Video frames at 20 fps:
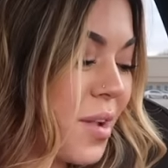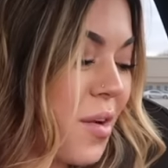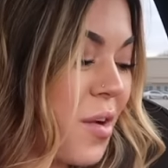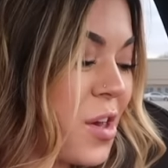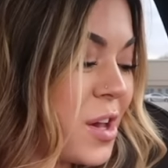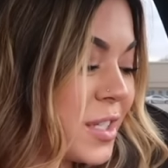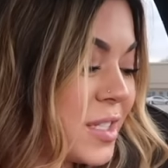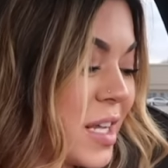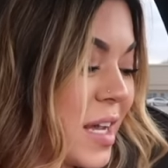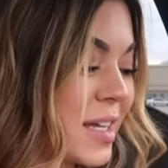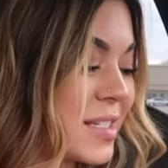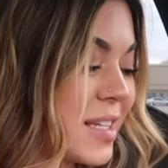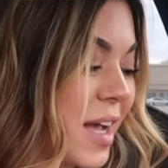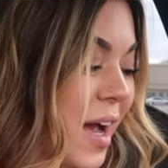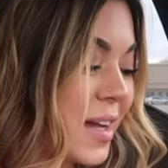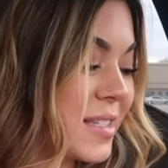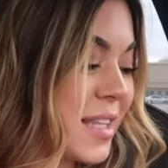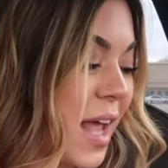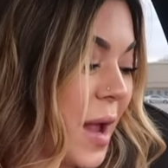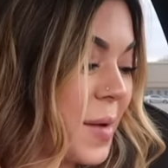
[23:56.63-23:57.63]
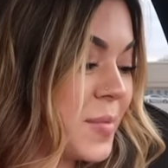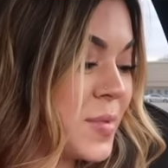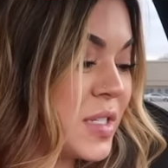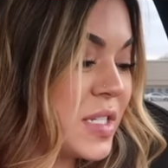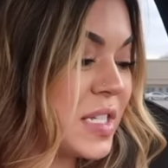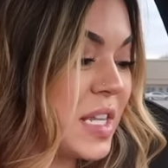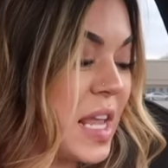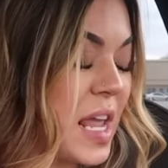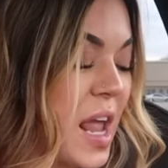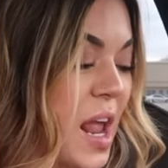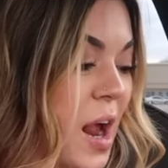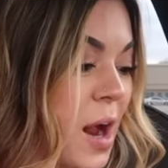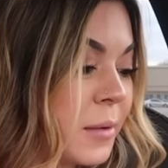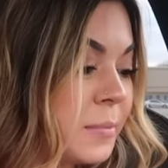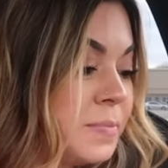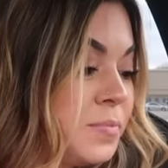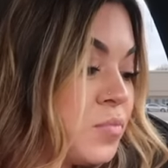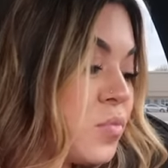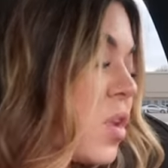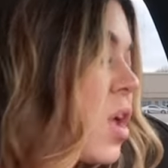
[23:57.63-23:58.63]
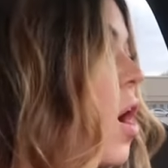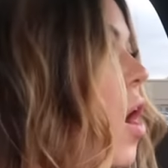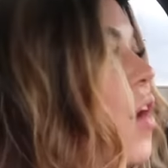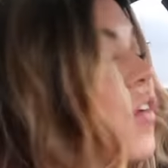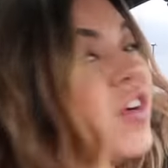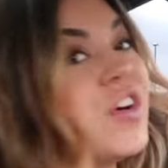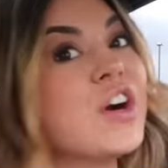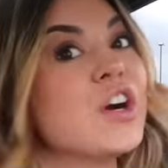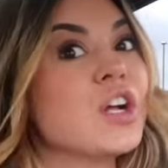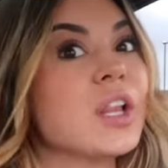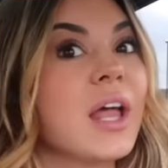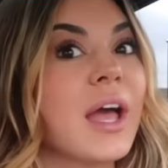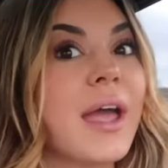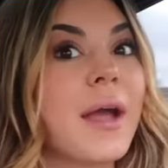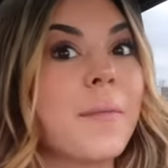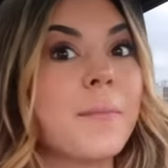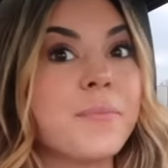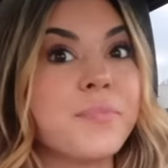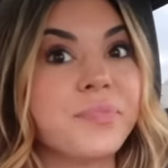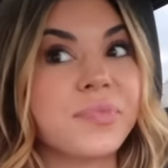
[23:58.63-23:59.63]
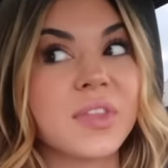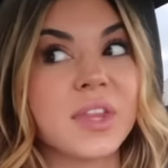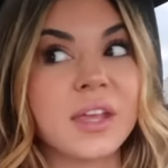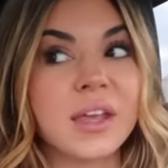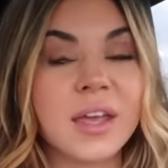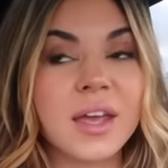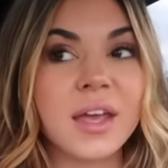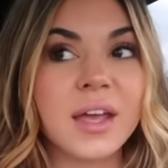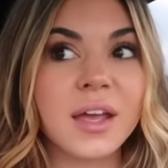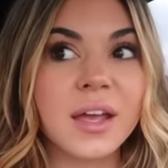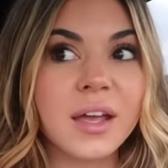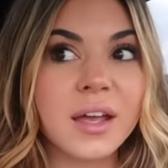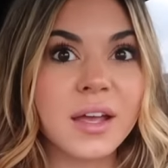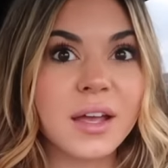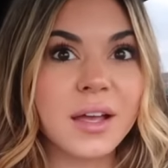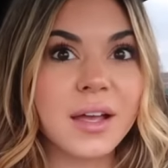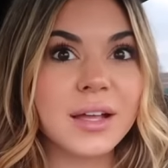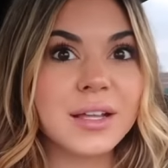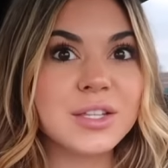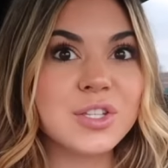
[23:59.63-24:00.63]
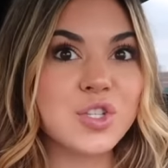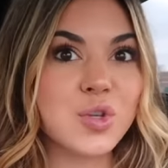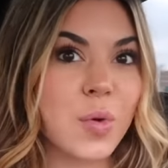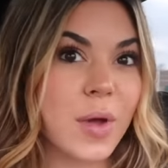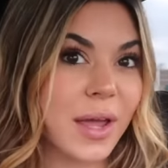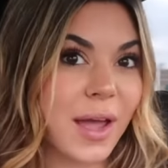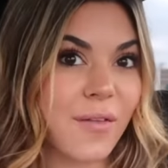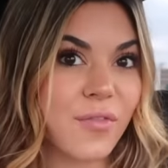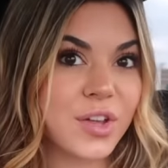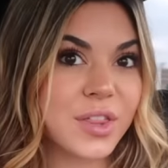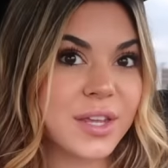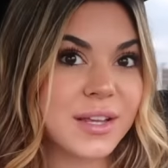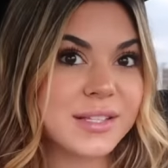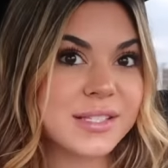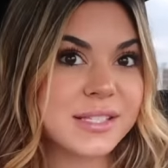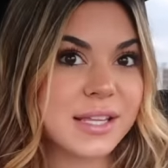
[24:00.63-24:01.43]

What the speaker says: The TikToks I'm seeing of her like doing everything